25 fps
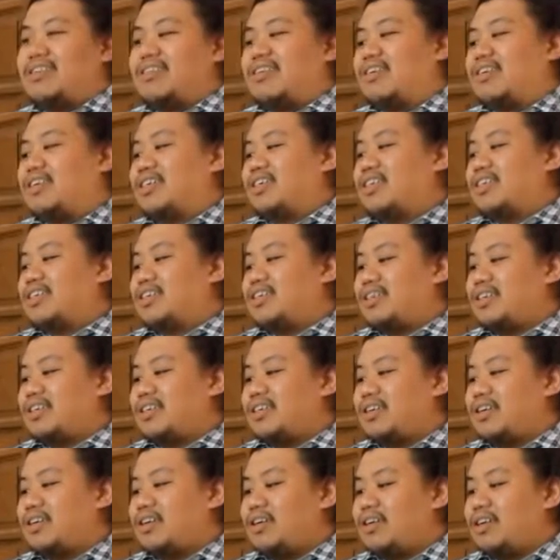laws.
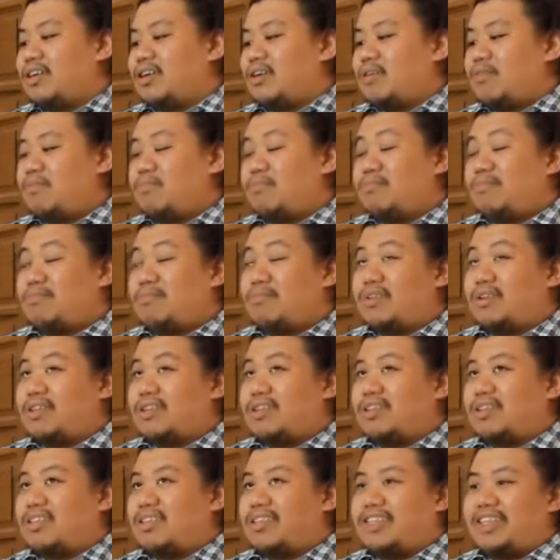
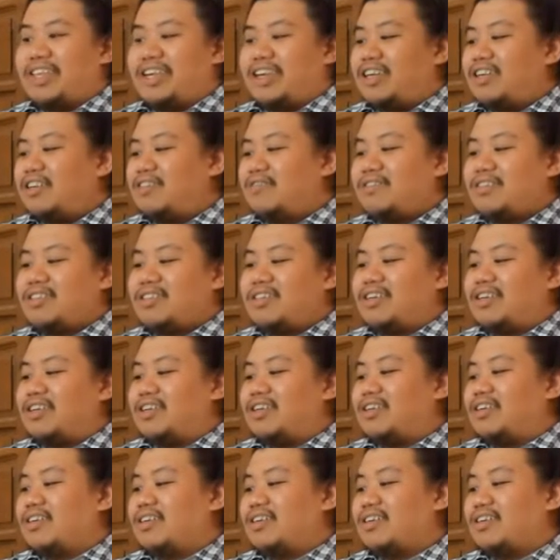But at the end of the
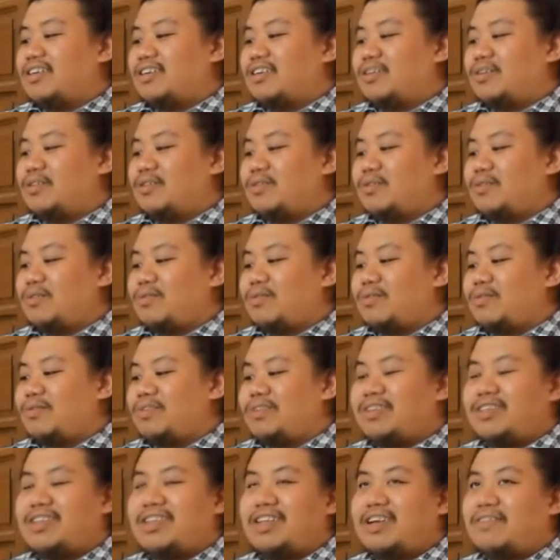day, we
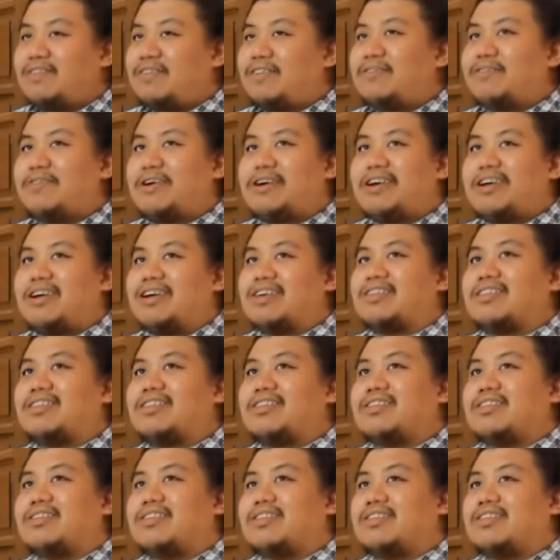should never forget
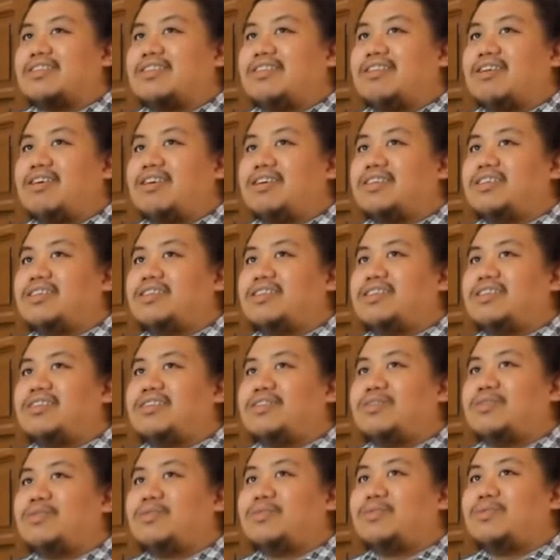that laws
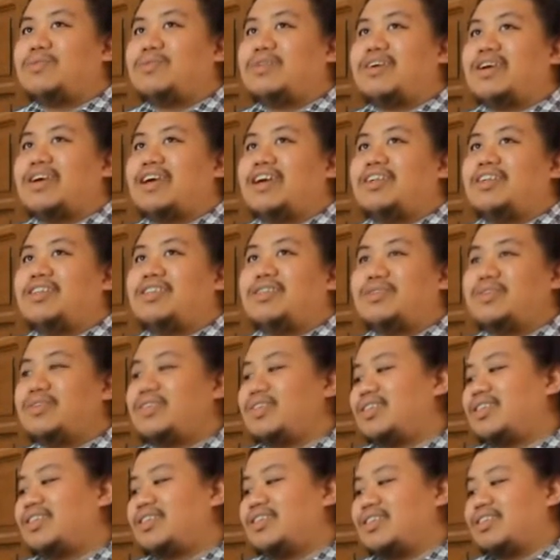do and should
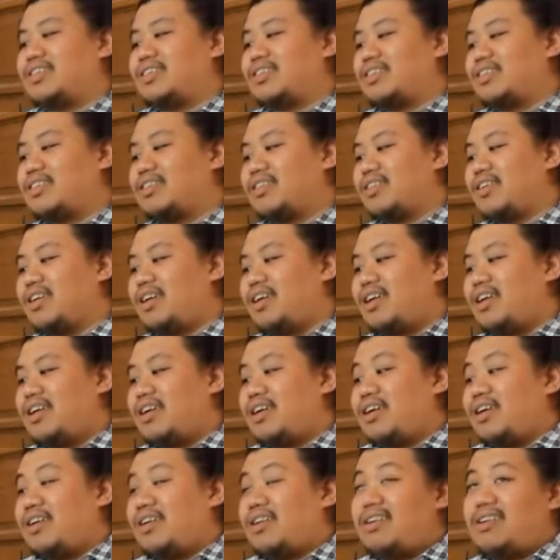exist
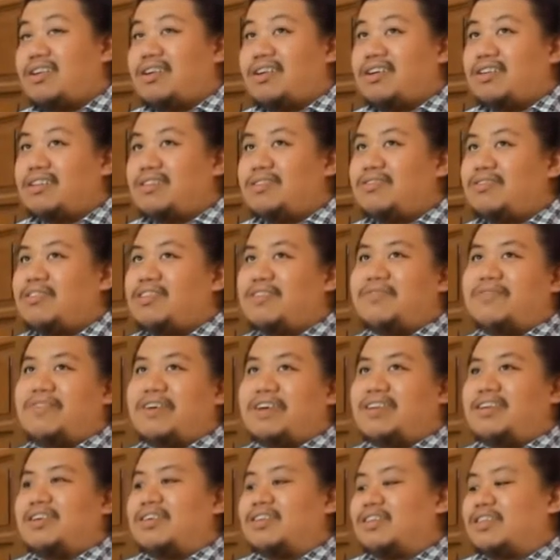not to
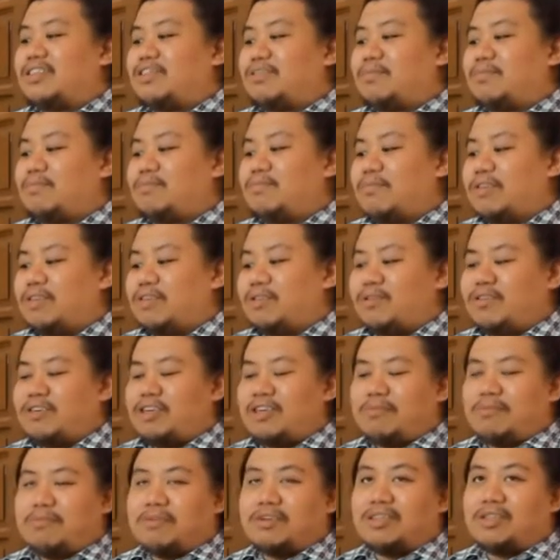divide us, but to
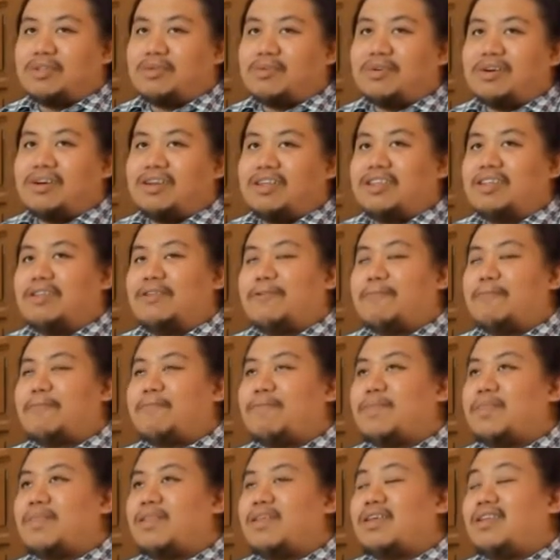keep us one,
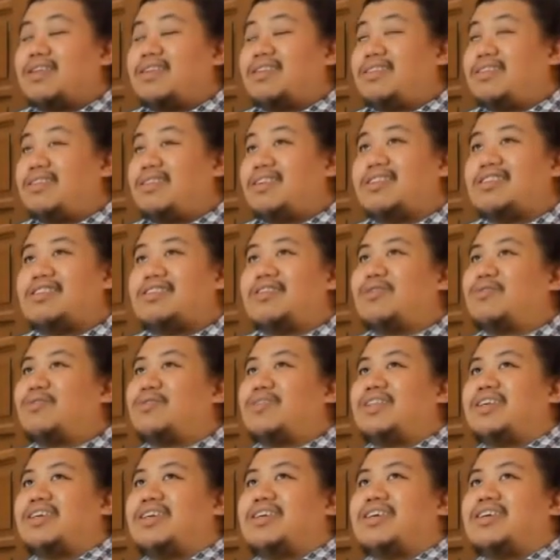not
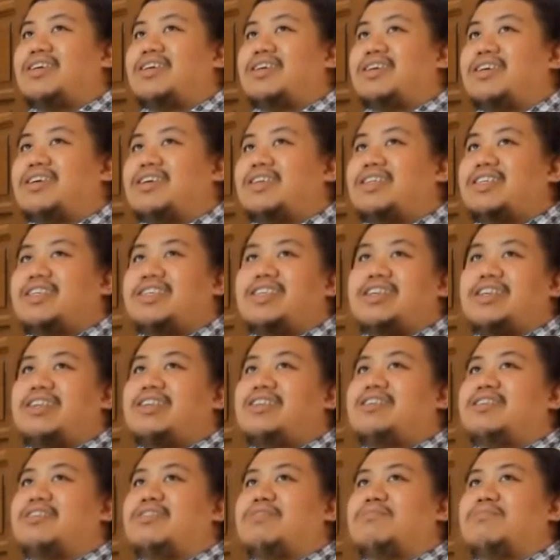only as a
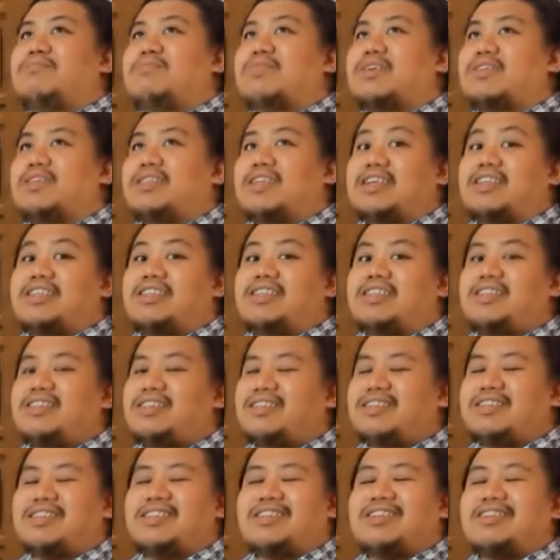nation, but as
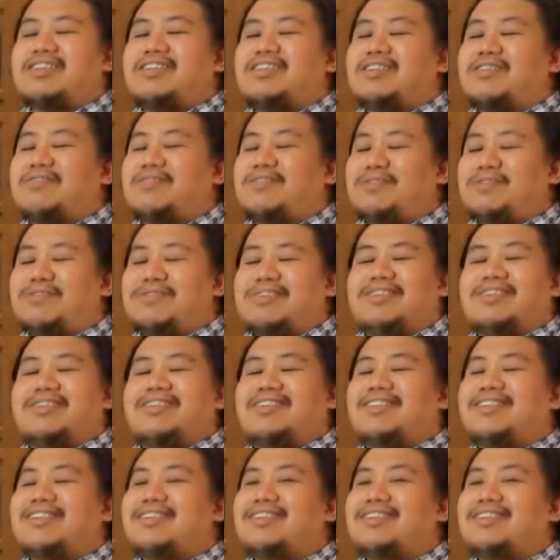citizens of the world.